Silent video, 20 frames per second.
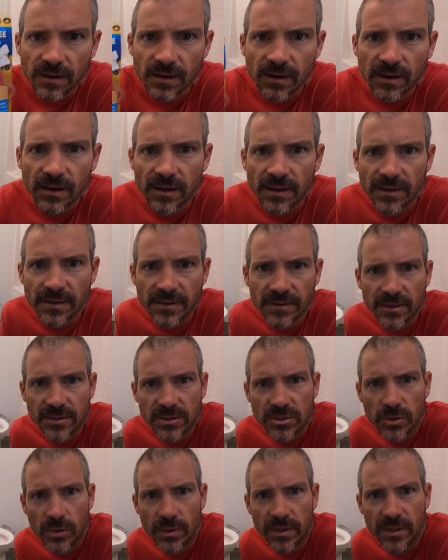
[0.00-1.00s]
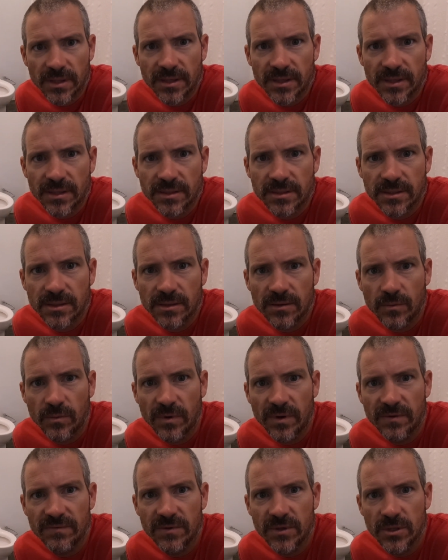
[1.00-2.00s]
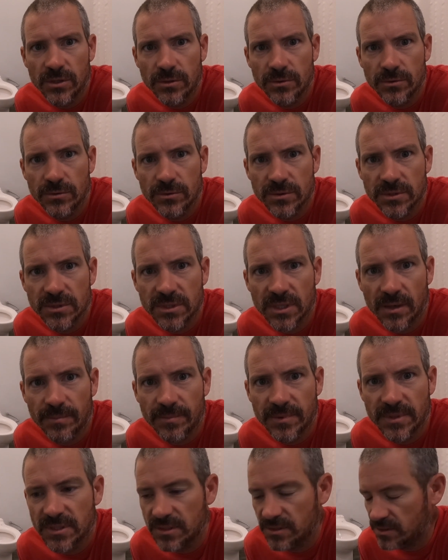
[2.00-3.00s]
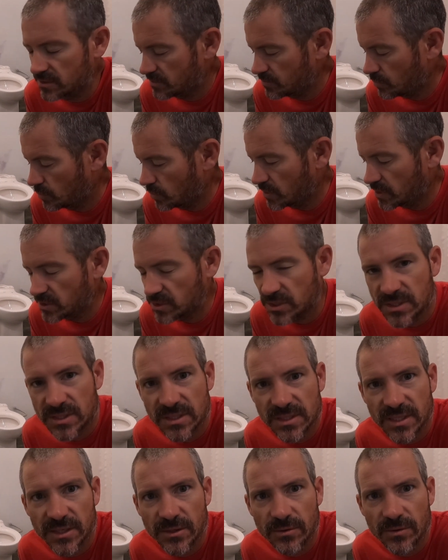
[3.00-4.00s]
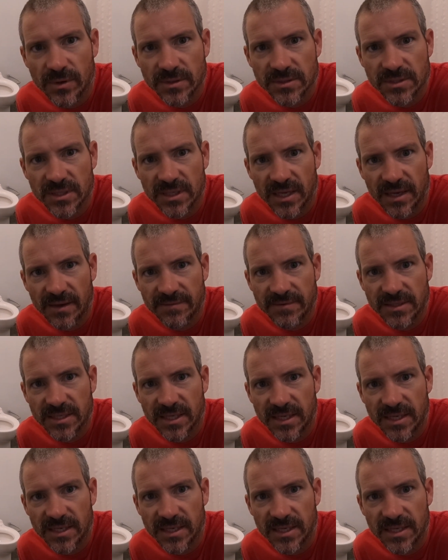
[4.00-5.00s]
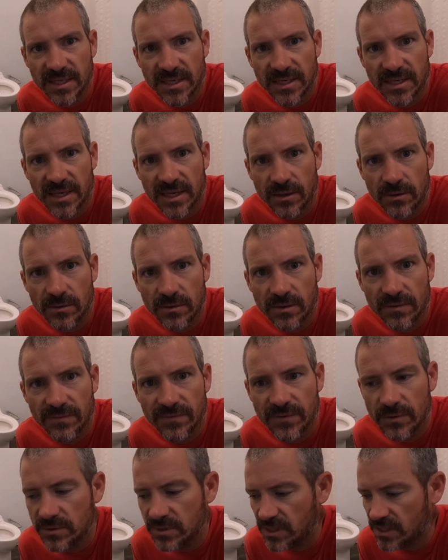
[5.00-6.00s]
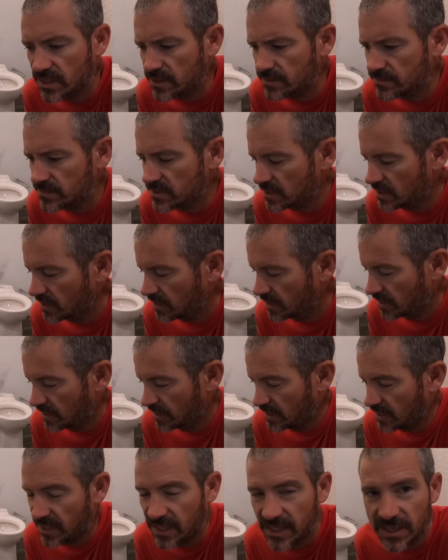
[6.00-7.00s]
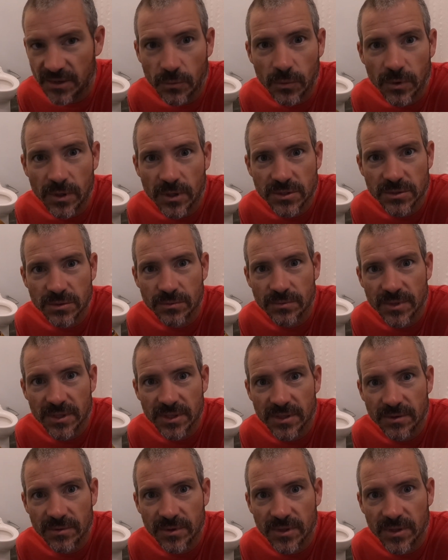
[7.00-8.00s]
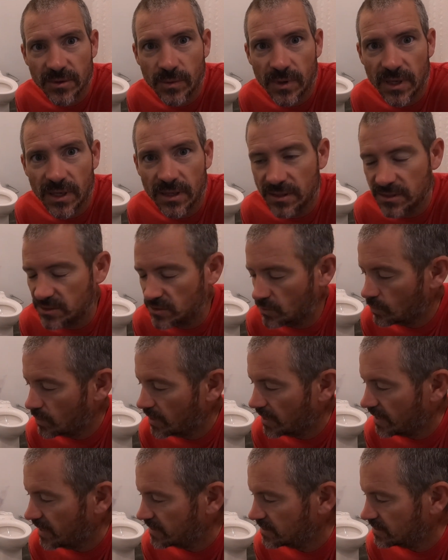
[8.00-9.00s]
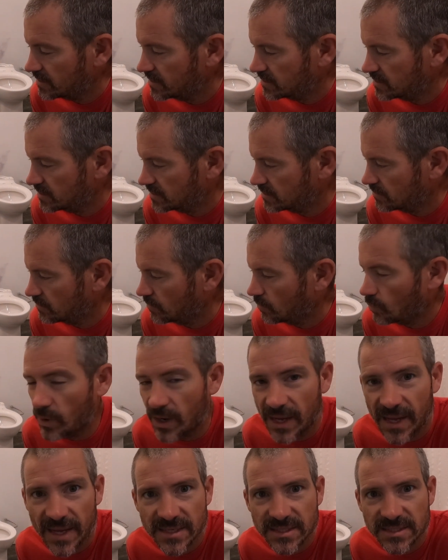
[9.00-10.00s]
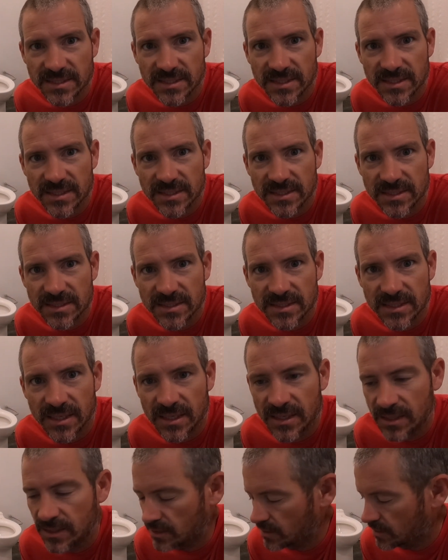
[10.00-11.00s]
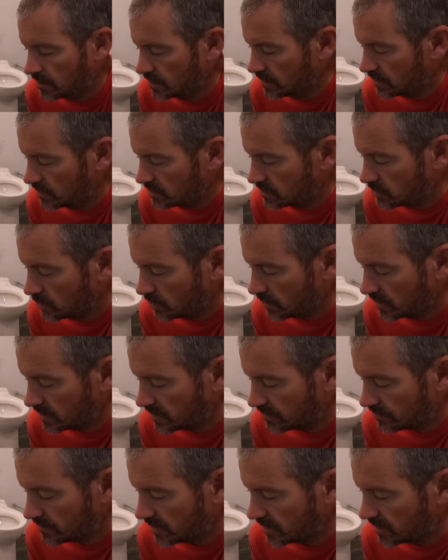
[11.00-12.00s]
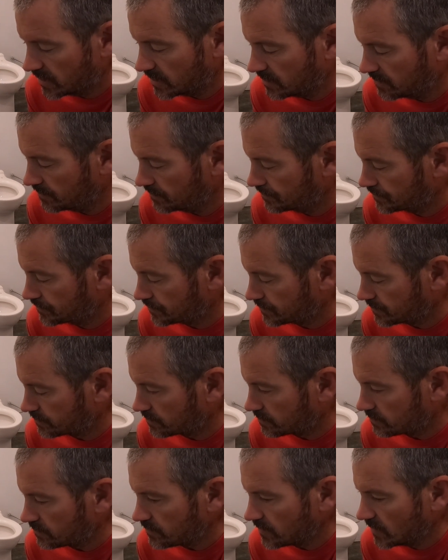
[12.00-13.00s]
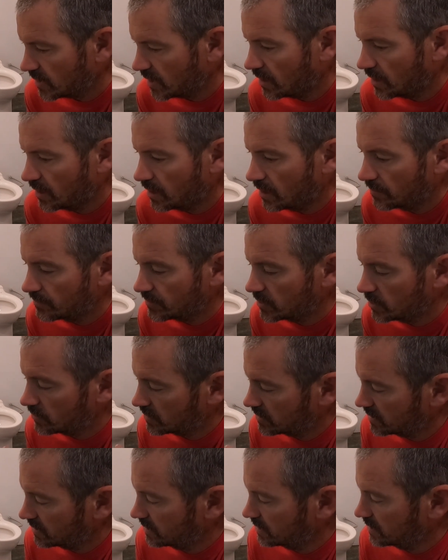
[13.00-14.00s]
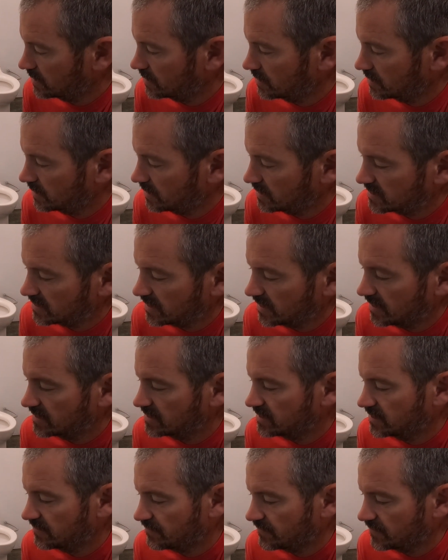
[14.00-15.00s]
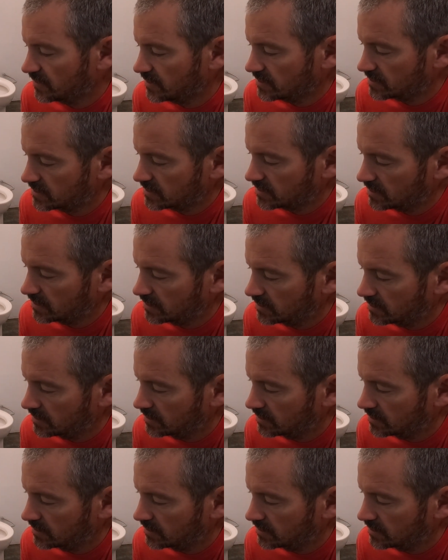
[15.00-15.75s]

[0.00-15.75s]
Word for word: on the toilet we've used up until this point, just because I knew I was gonna have to take it in and out a few times, and it works really, really well. It's a waxless, waxless toilet ring. Um, you can, it's got different